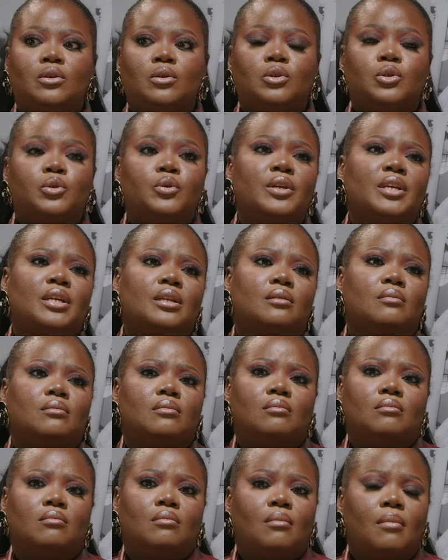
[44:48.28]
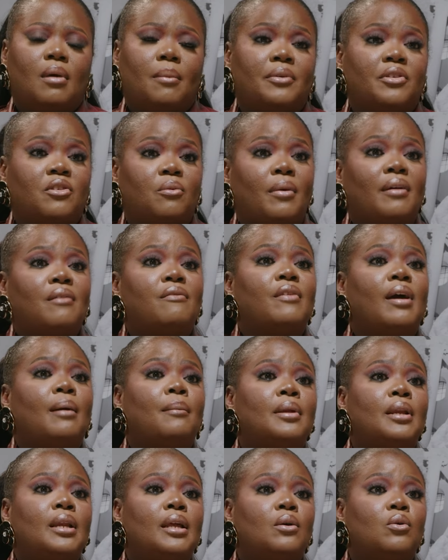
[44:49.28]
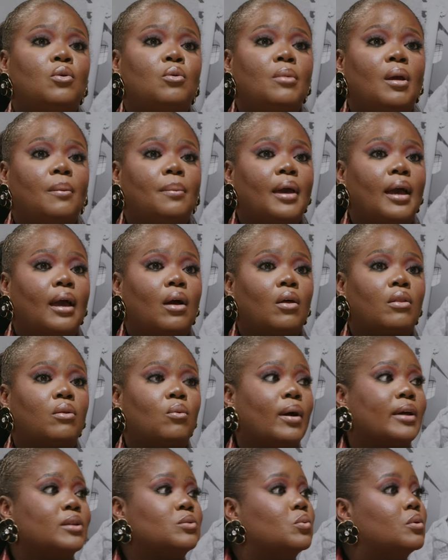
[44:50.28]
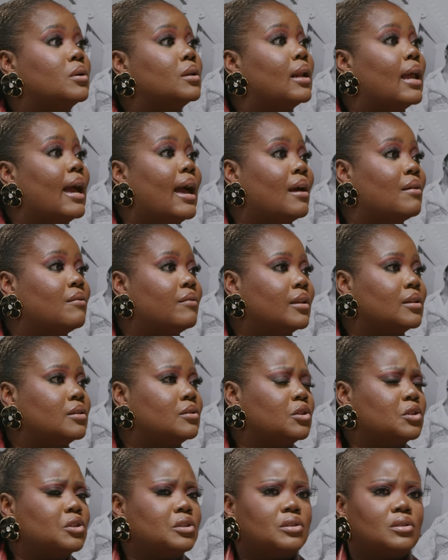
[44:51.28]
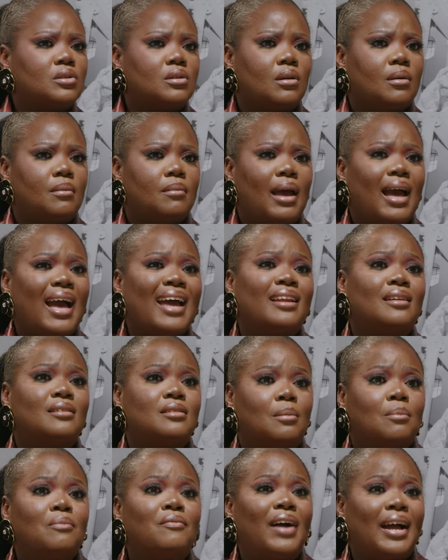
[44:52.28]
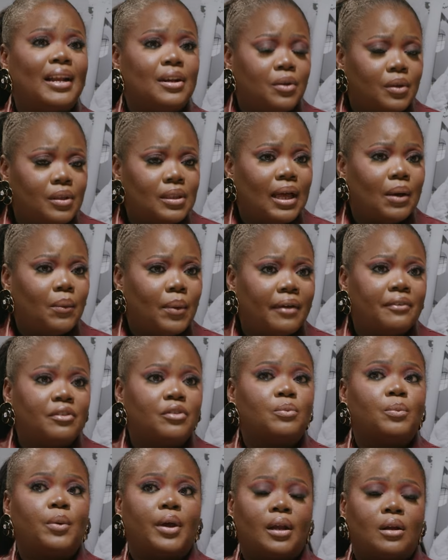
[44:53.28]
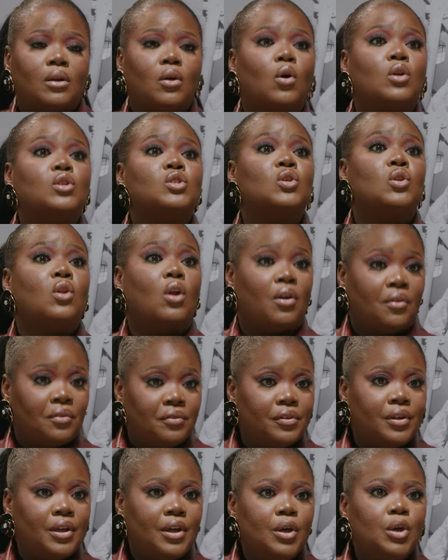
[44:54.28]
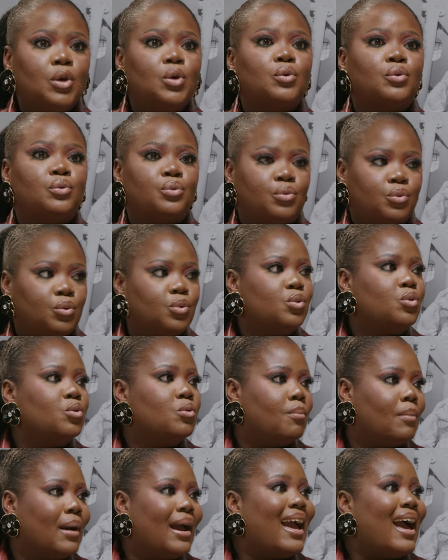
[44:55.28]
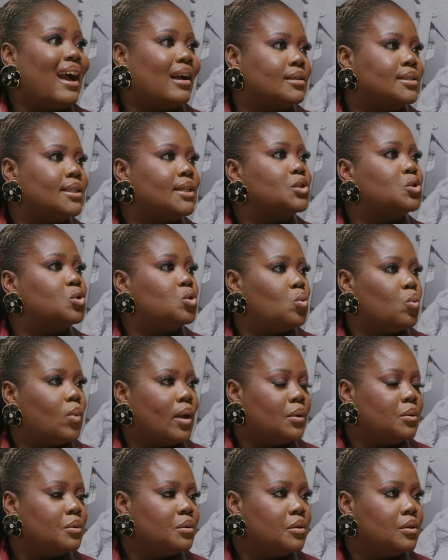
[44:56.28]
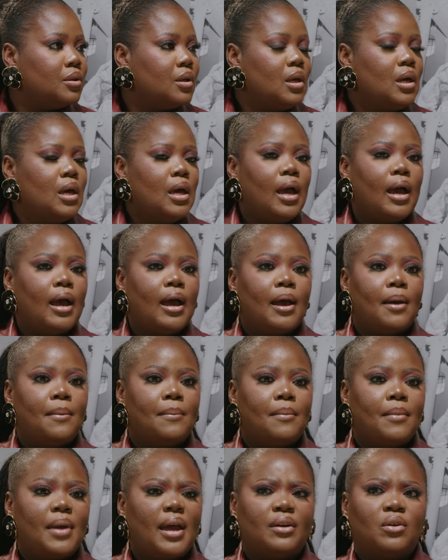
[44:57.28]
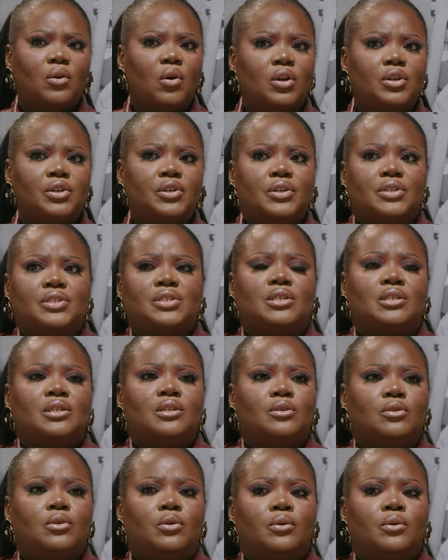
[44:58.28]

treat members of my family who maybe I otherwise wouldn't have, and just added some value in that way. I've spread God's love through my access to wealth. And God doesn't,